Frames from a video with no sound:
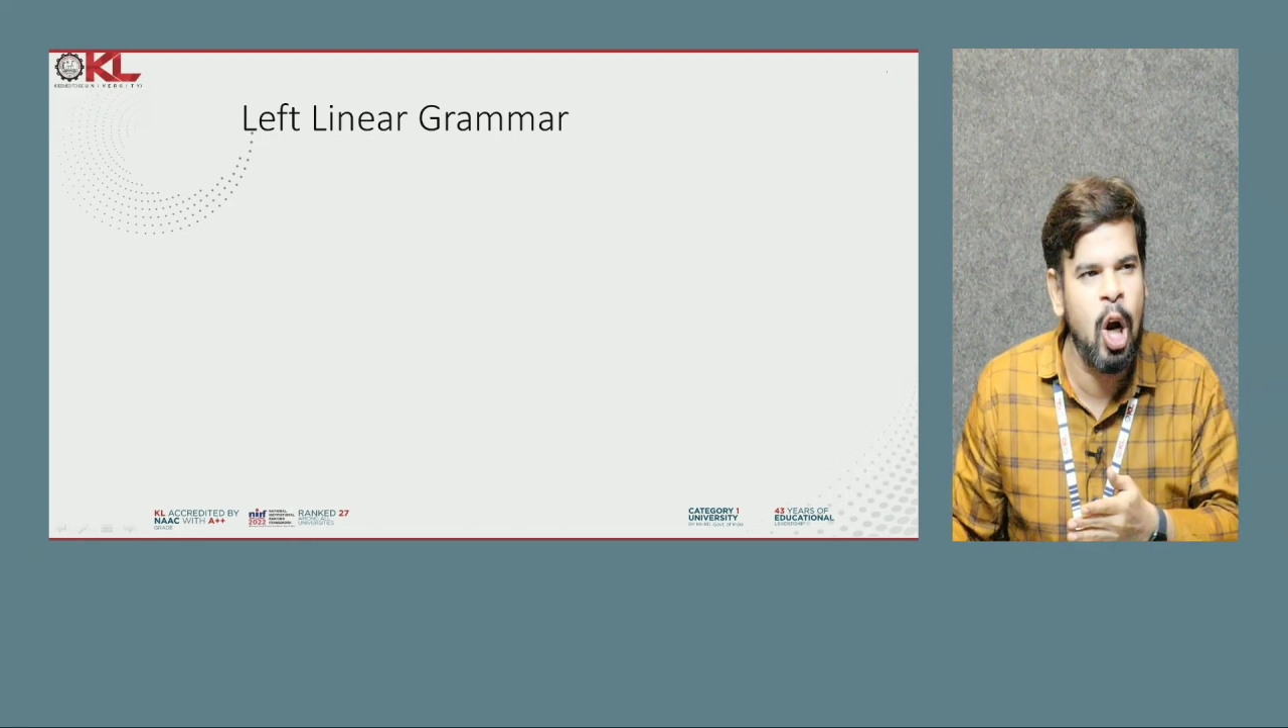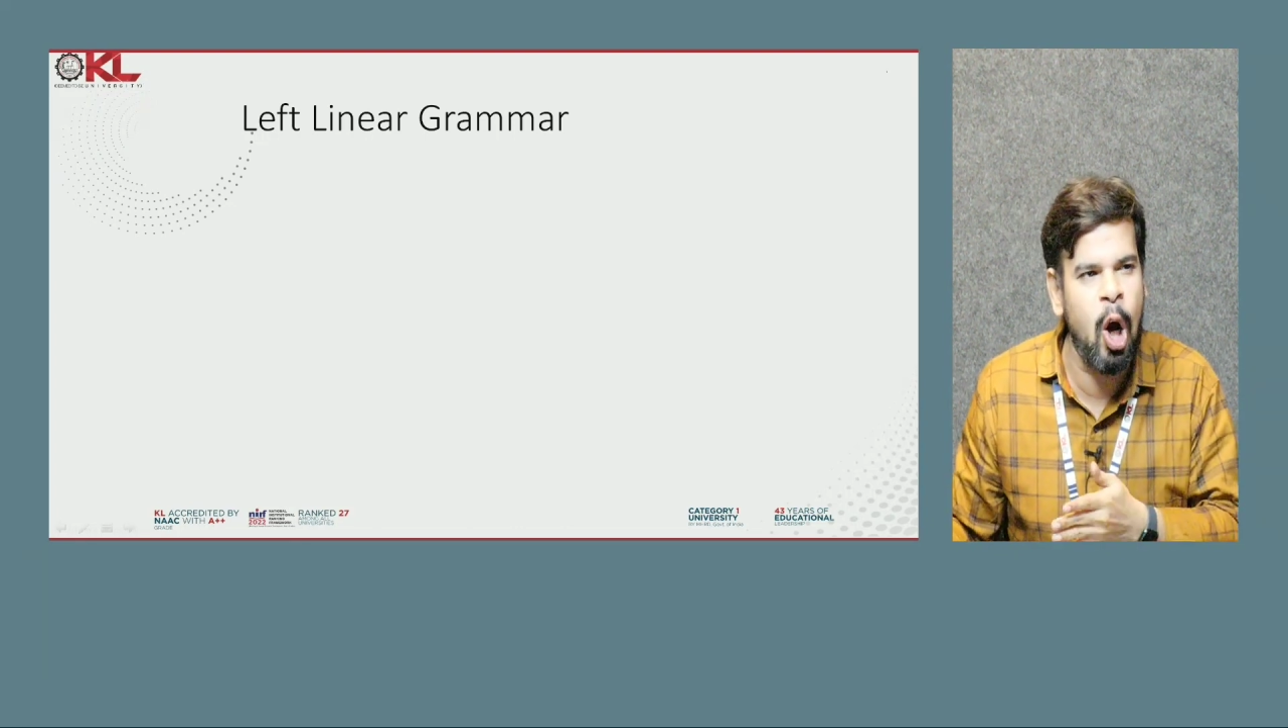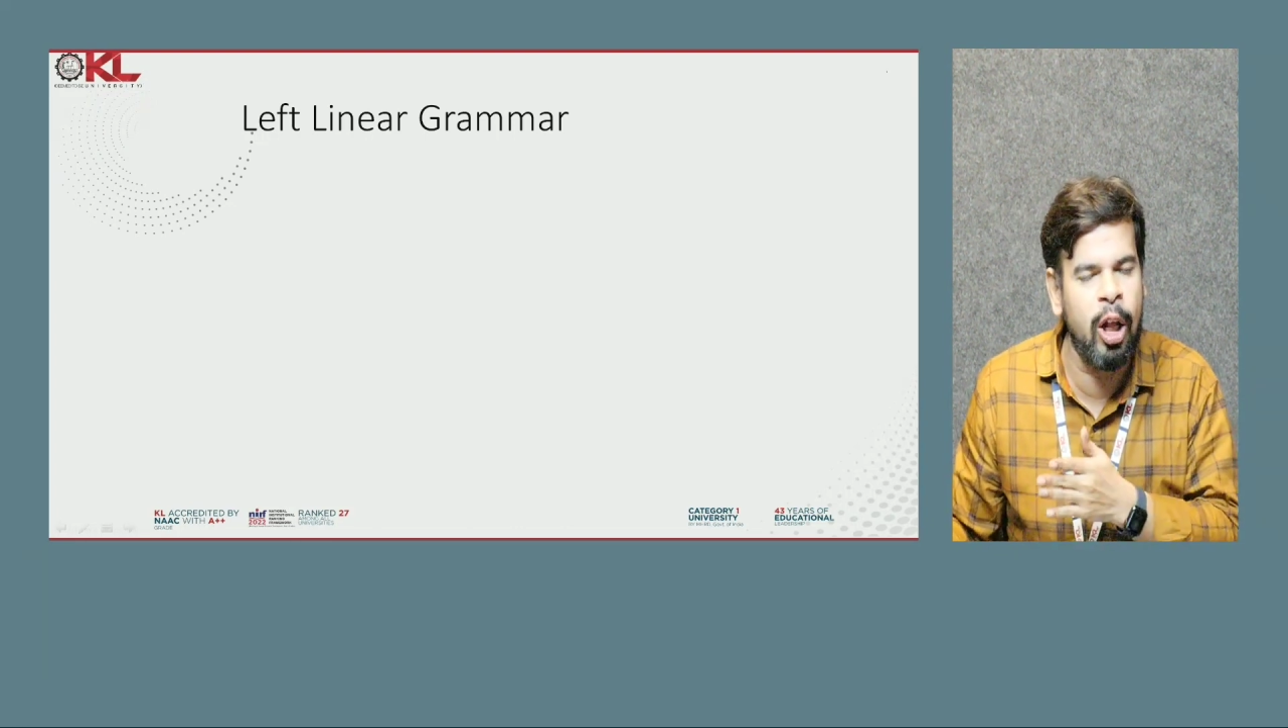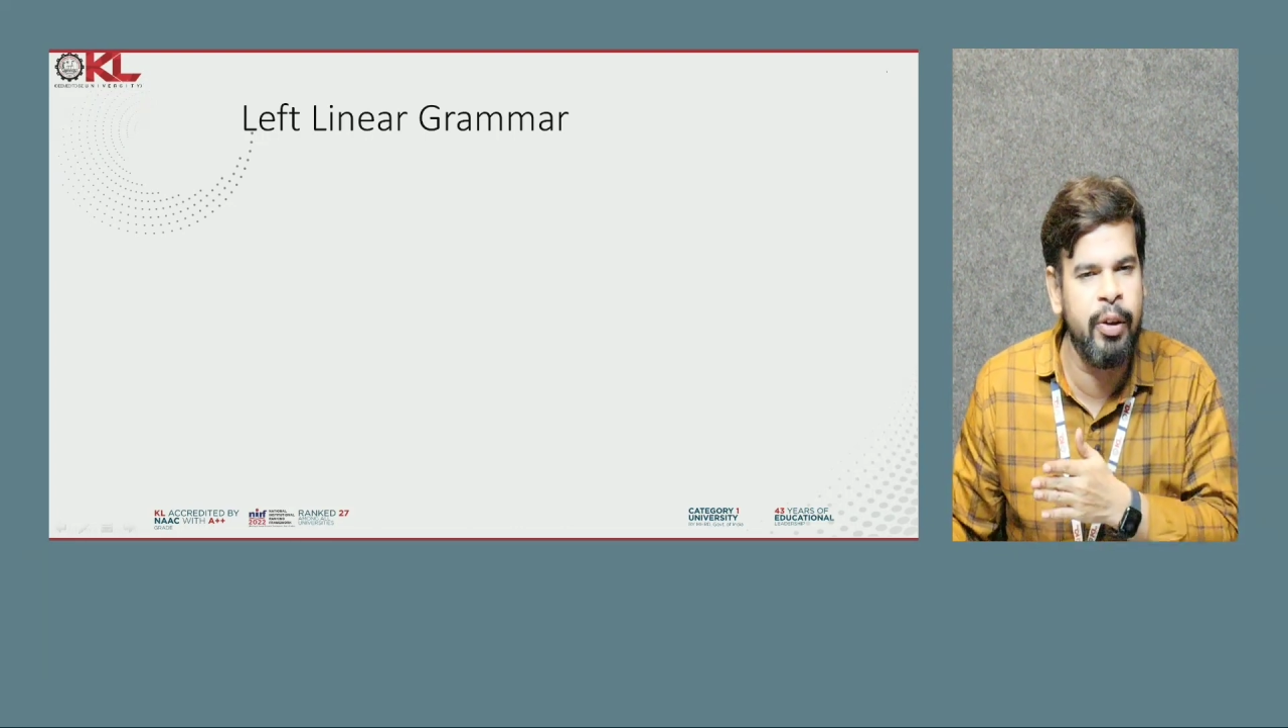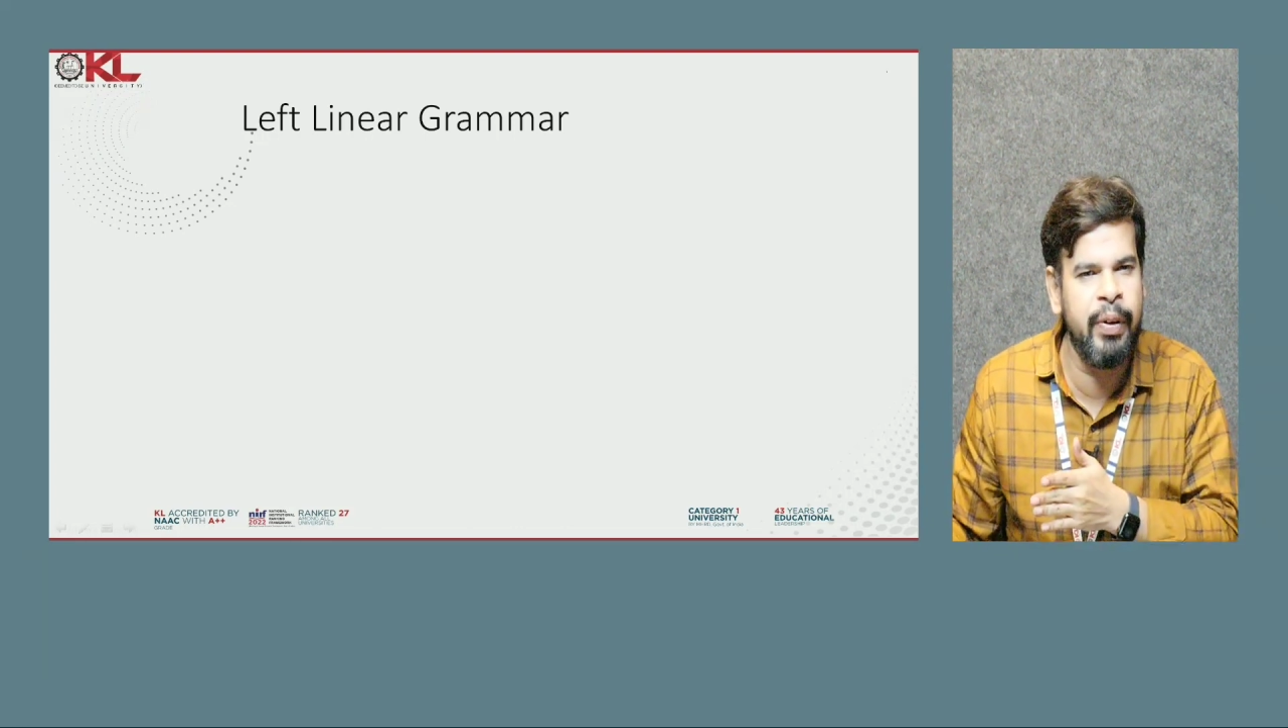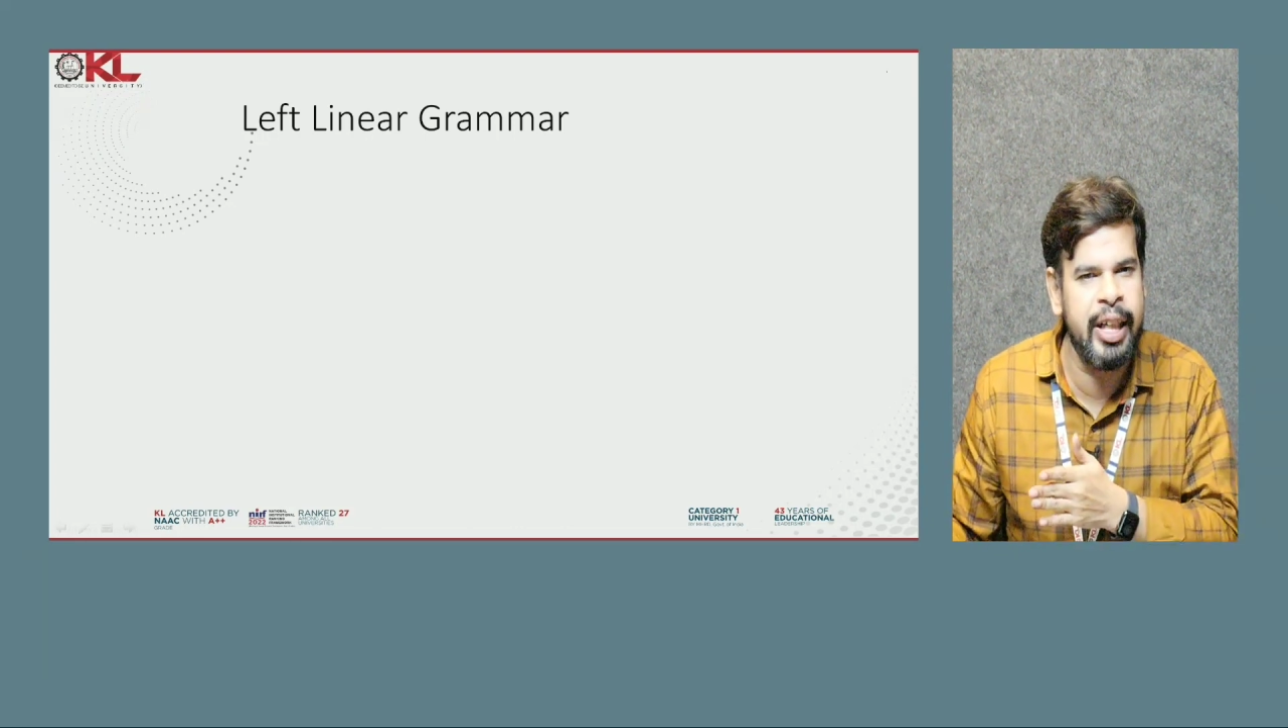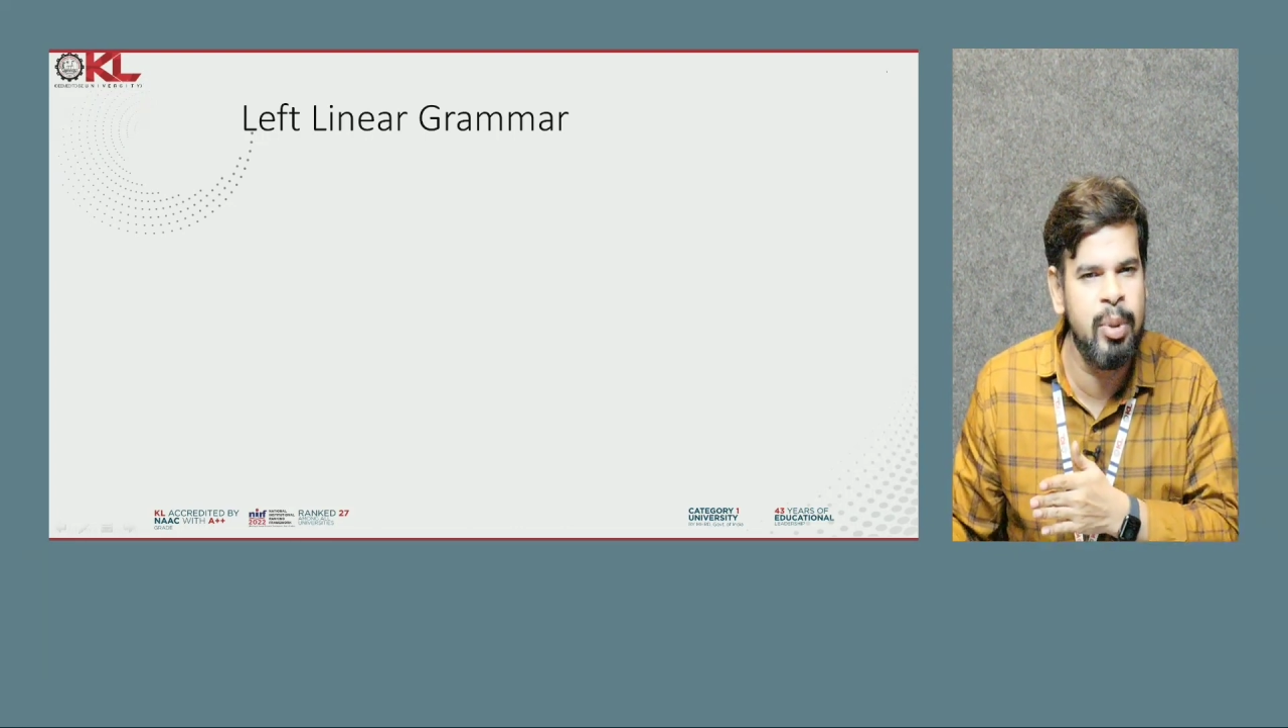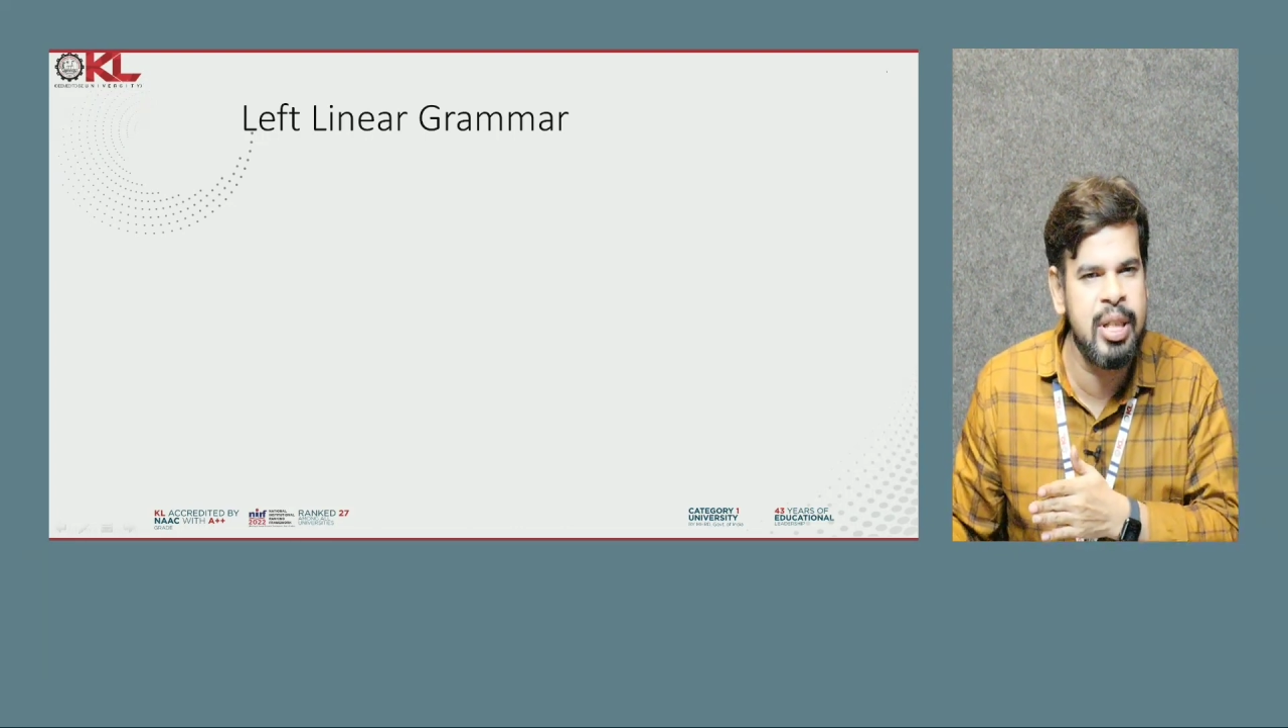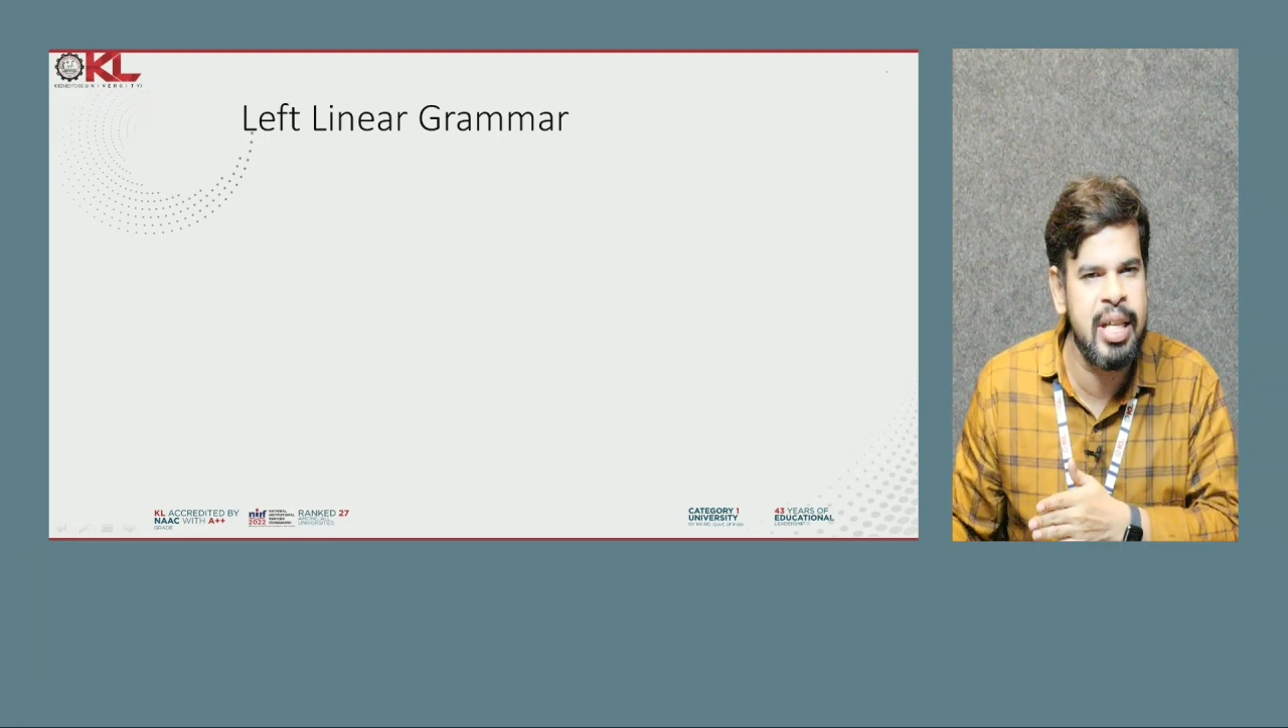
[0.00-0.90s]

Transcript: all the variables